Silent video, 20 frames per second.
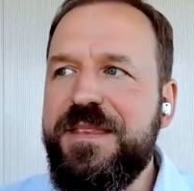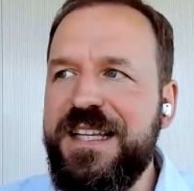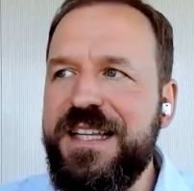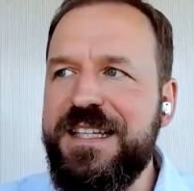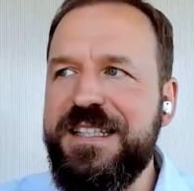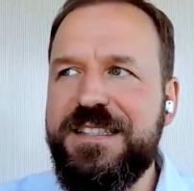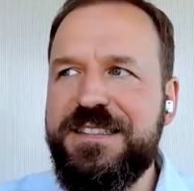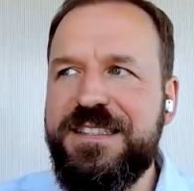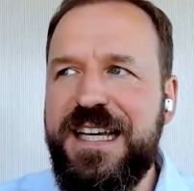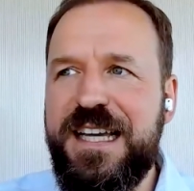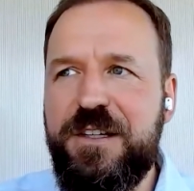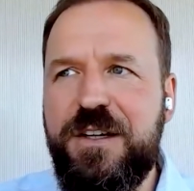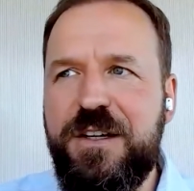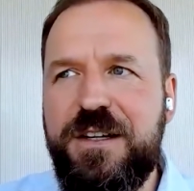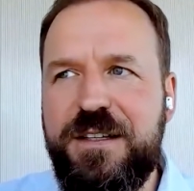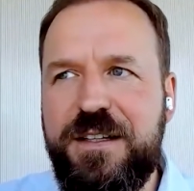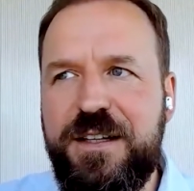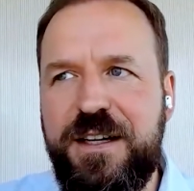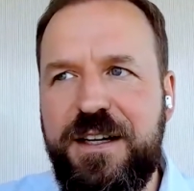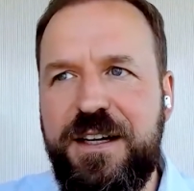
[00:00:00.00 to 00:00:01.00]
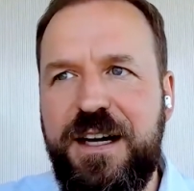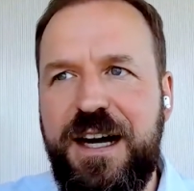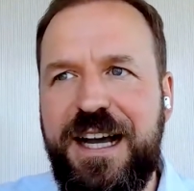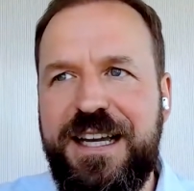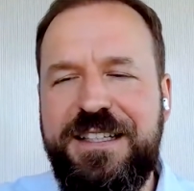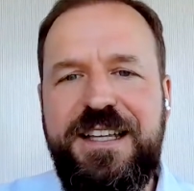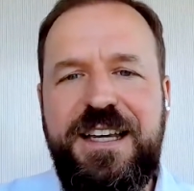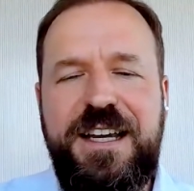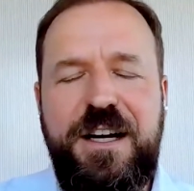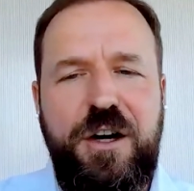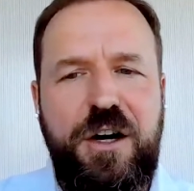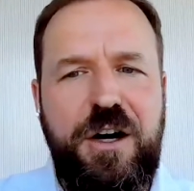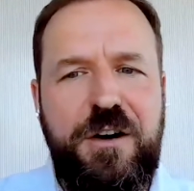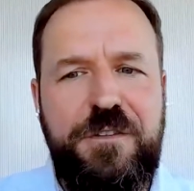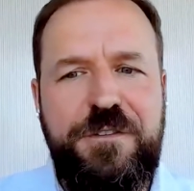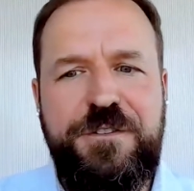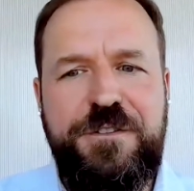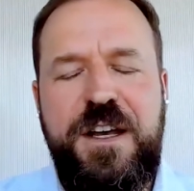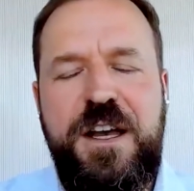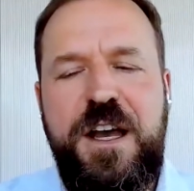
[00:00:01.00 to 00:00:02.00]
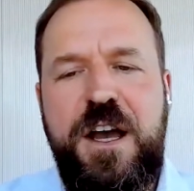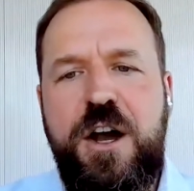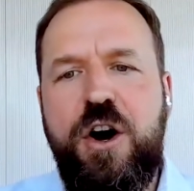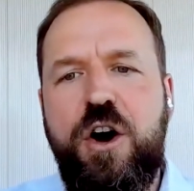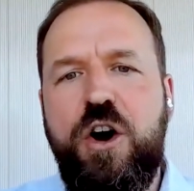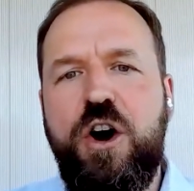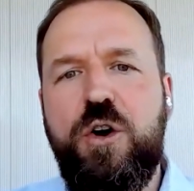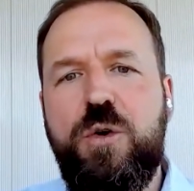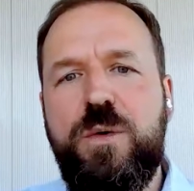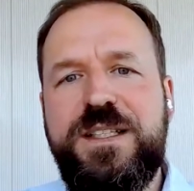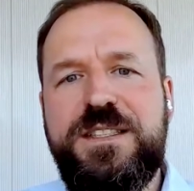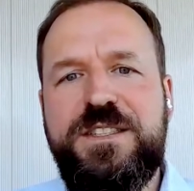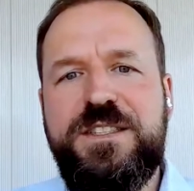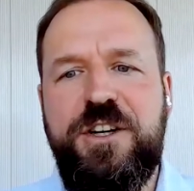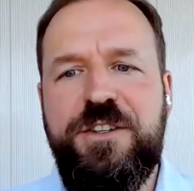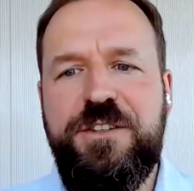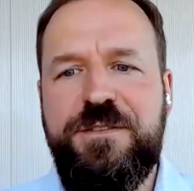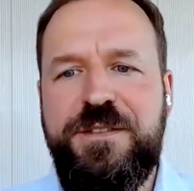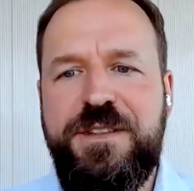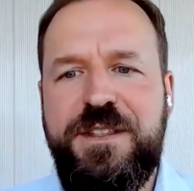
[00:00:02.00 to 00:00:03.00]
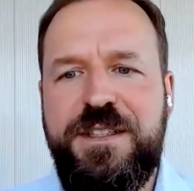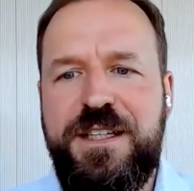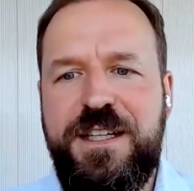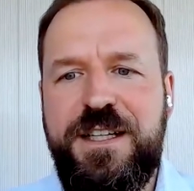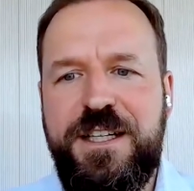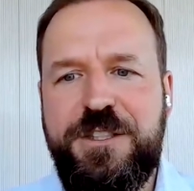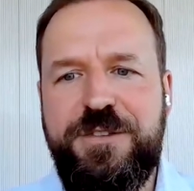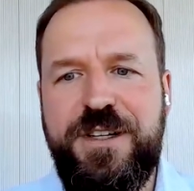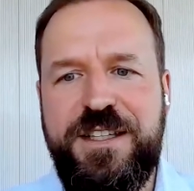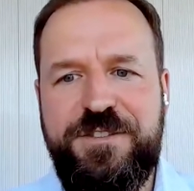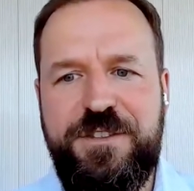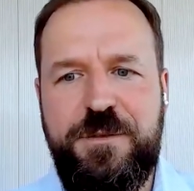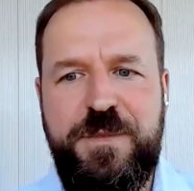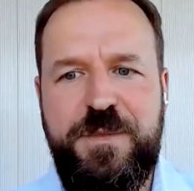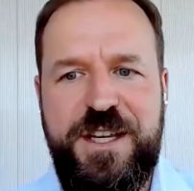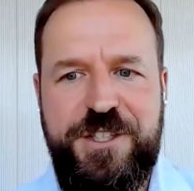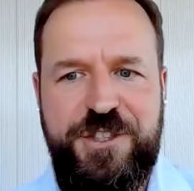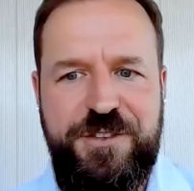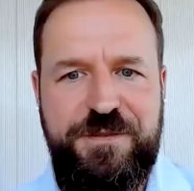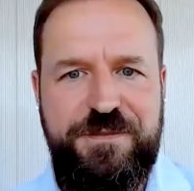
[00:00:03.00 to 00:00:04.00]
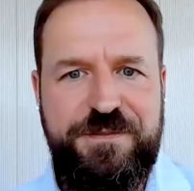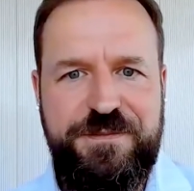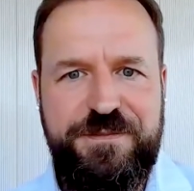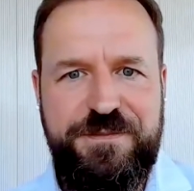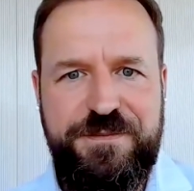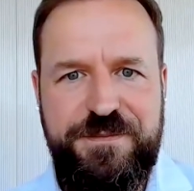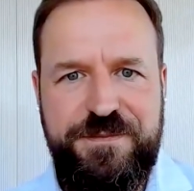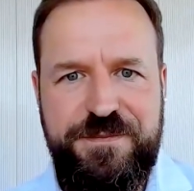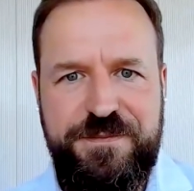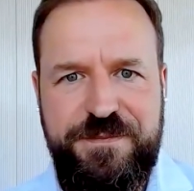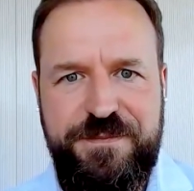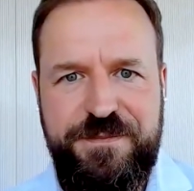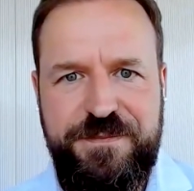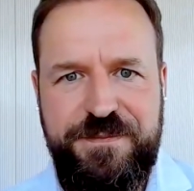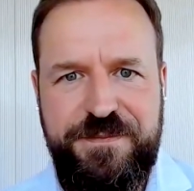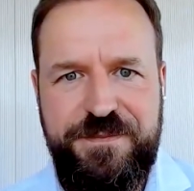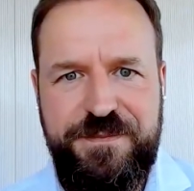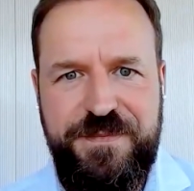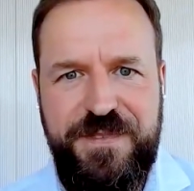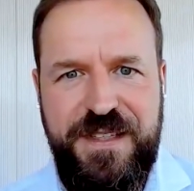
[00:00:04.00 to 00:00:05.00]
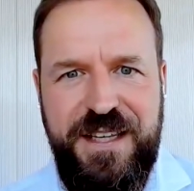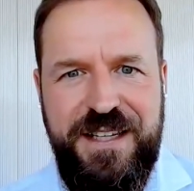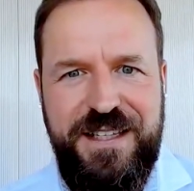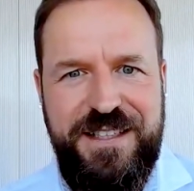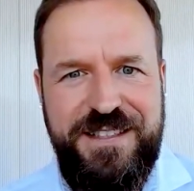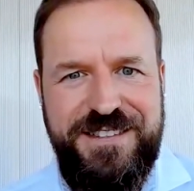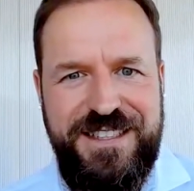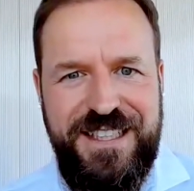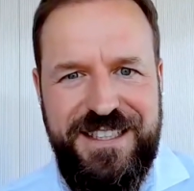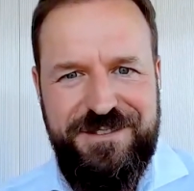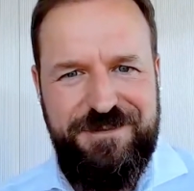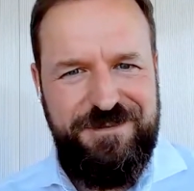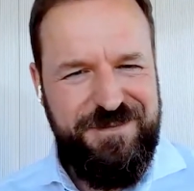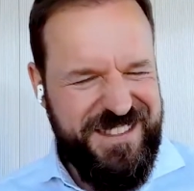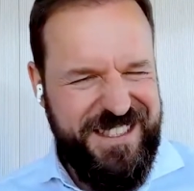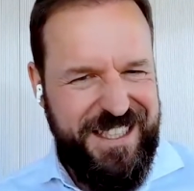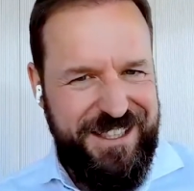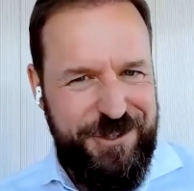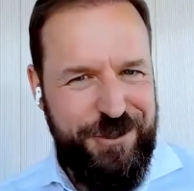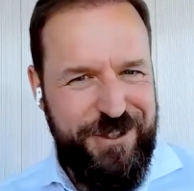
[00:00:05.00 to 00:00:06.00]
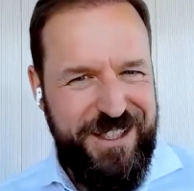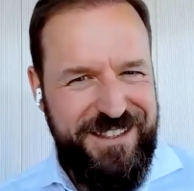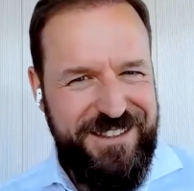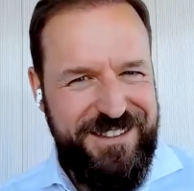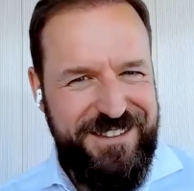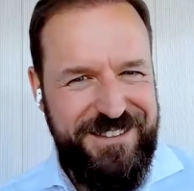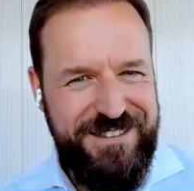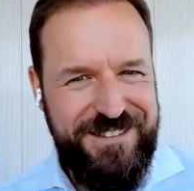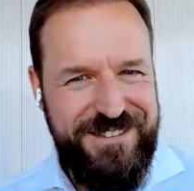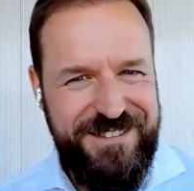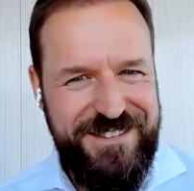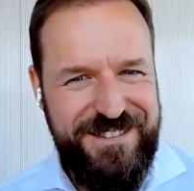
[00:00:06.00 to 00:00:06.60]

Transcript: is that idea of always on transformation. Is that correct?